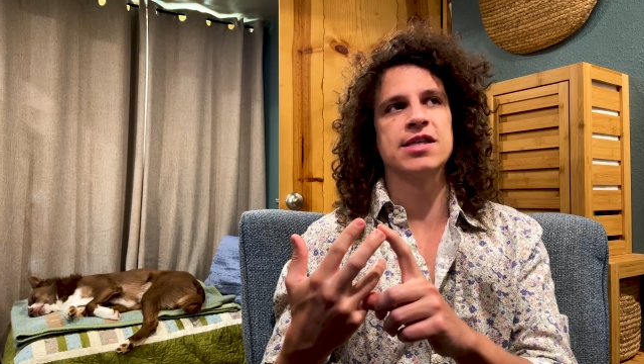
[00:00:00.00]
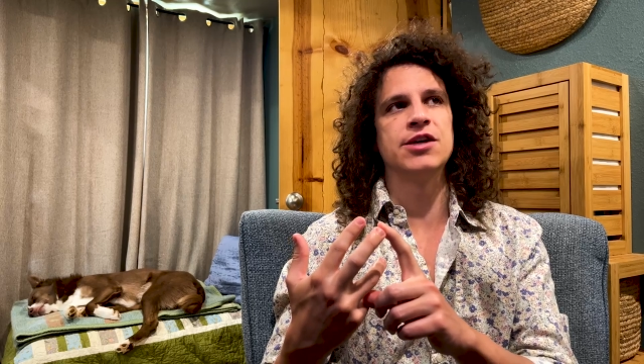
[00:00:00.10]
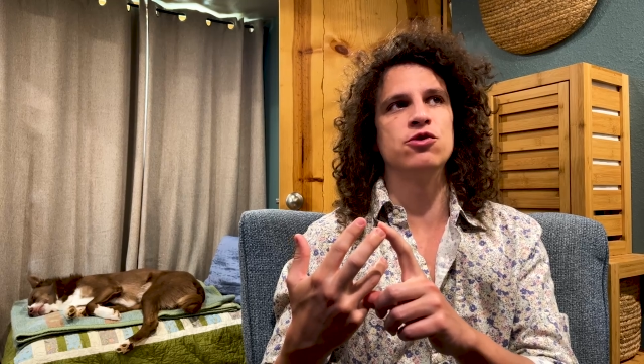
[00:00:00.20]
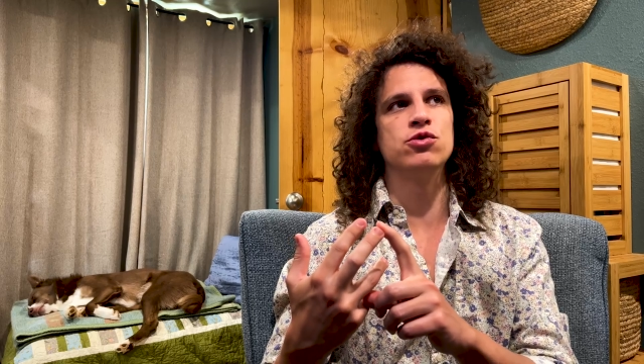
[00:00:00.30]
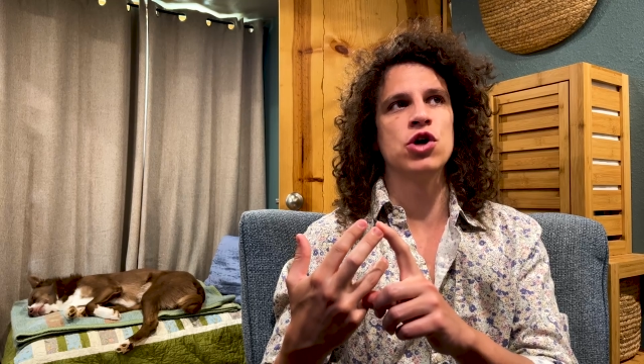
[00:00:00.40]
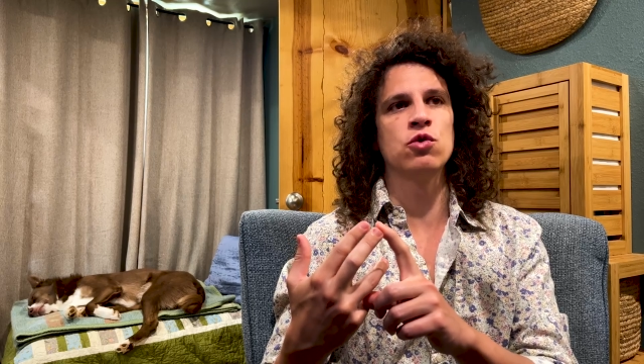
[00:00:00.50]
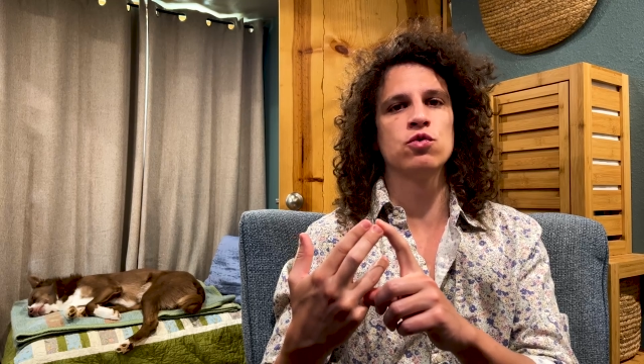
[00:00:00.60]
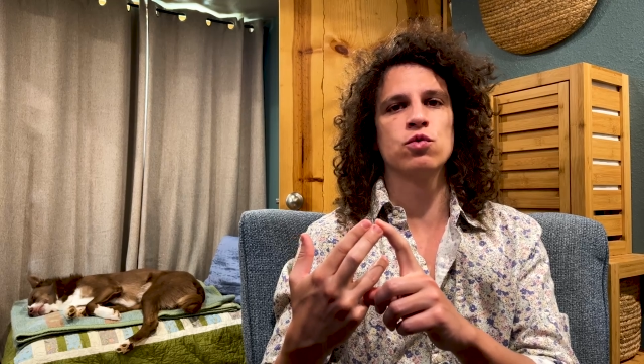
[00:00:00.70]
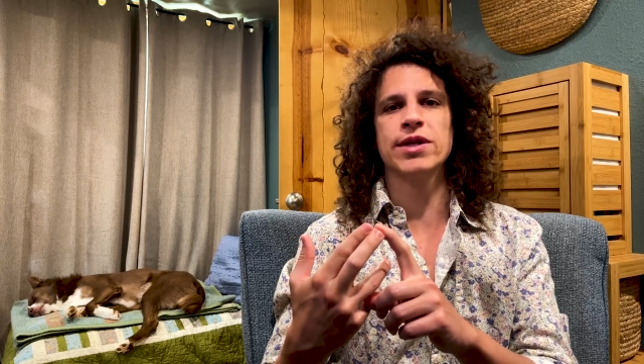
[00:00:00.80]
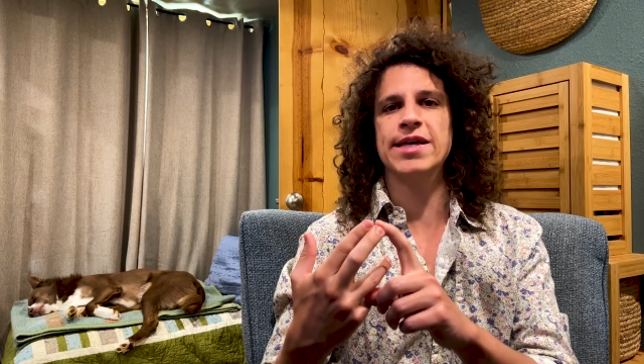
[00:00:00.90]
that you don't
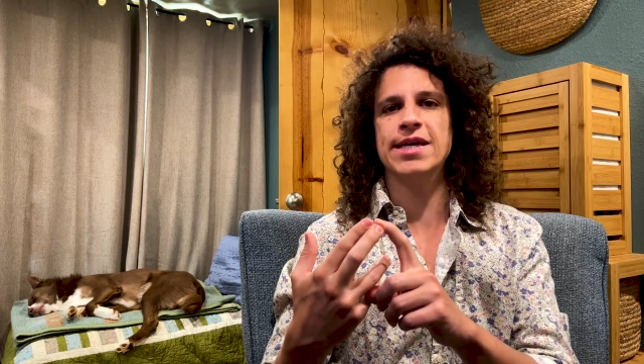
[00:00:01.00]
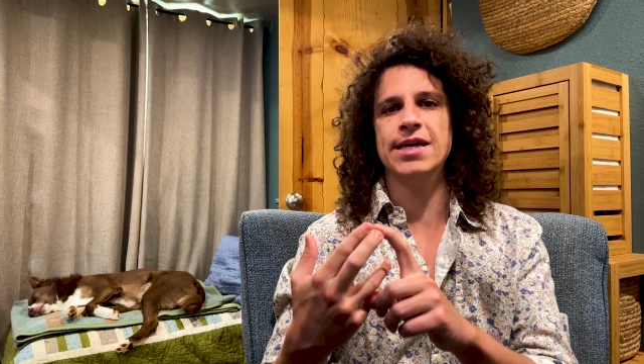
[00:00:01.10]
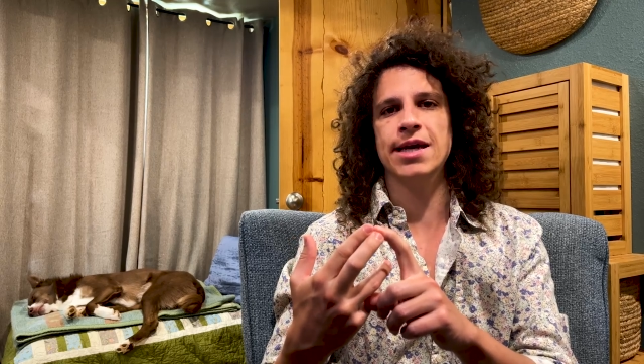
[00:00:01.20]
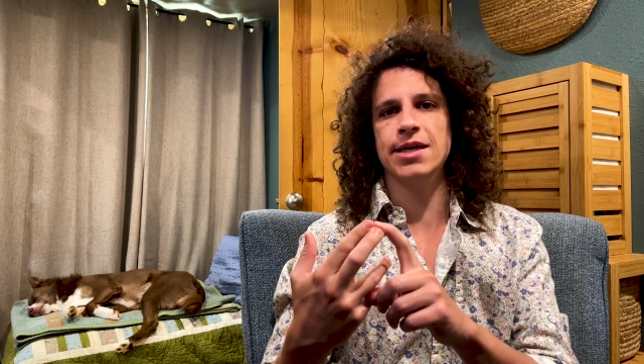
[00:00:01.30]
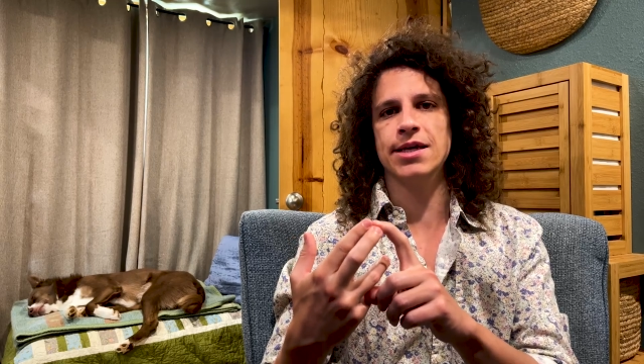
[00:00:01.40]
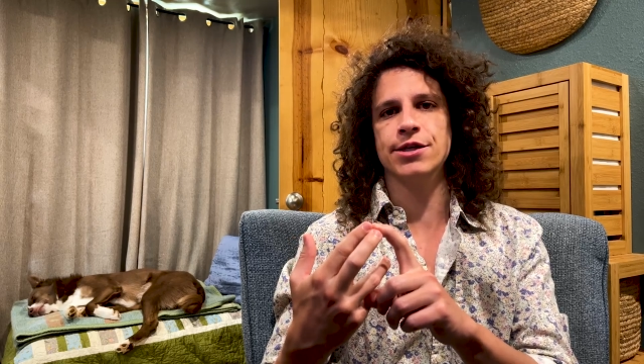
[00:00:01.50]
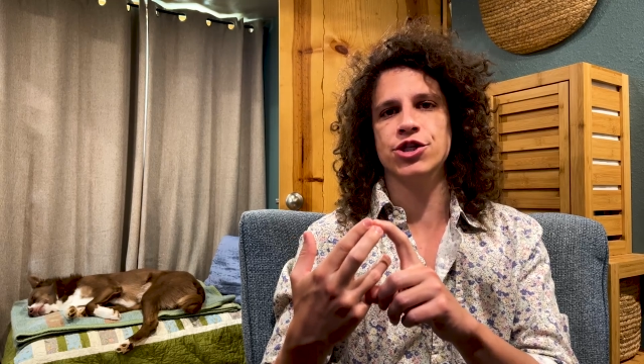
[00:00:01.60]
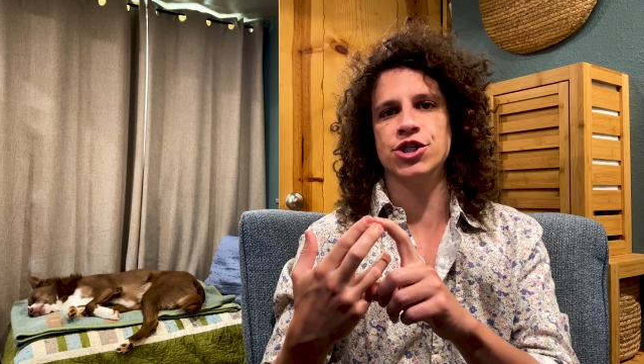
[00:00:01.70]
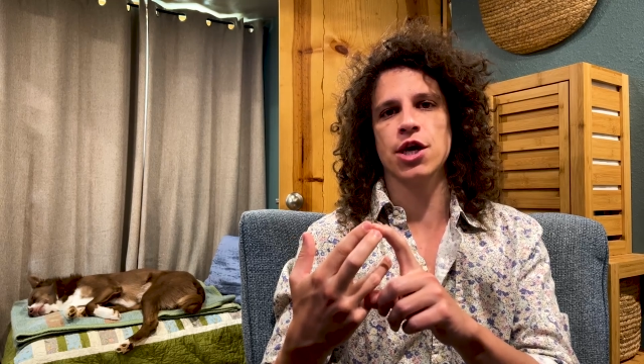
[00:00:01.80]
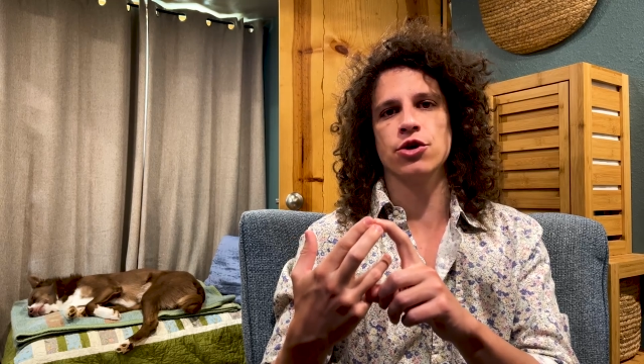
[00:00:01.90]
really get in
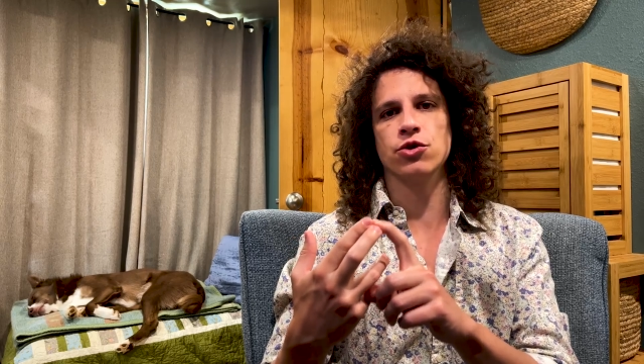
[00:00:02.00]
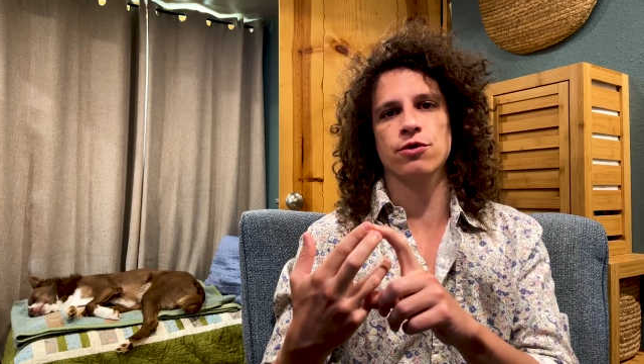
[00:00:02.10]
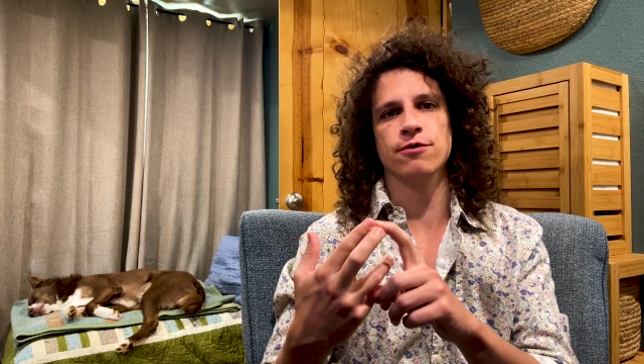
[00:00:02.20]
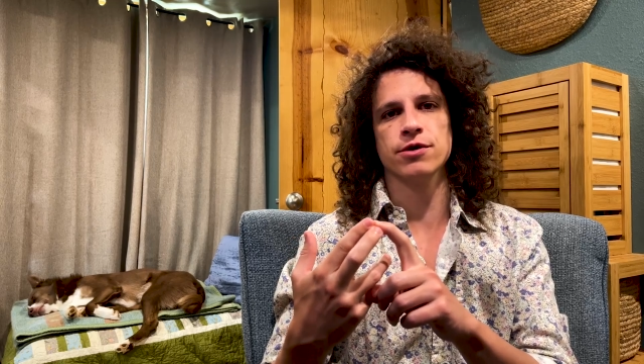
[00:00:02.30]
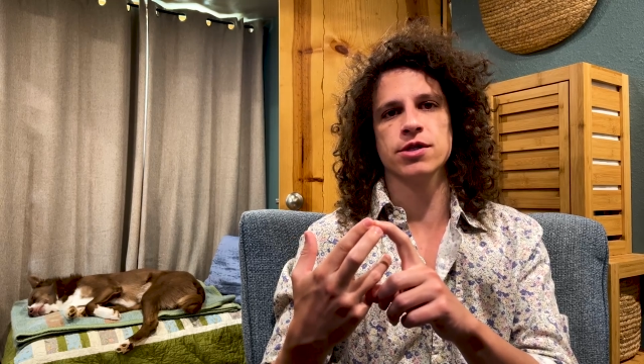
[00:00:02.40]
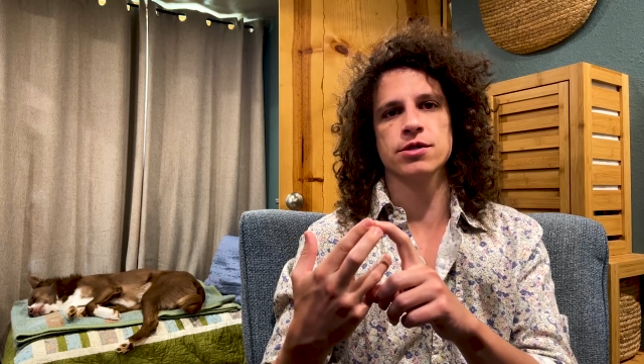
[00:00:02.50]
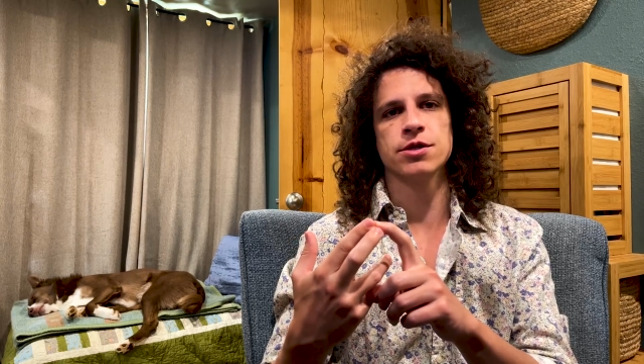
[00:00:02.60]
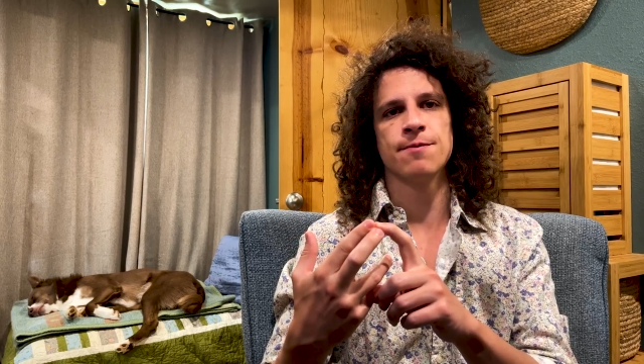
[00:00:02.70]
shared universes.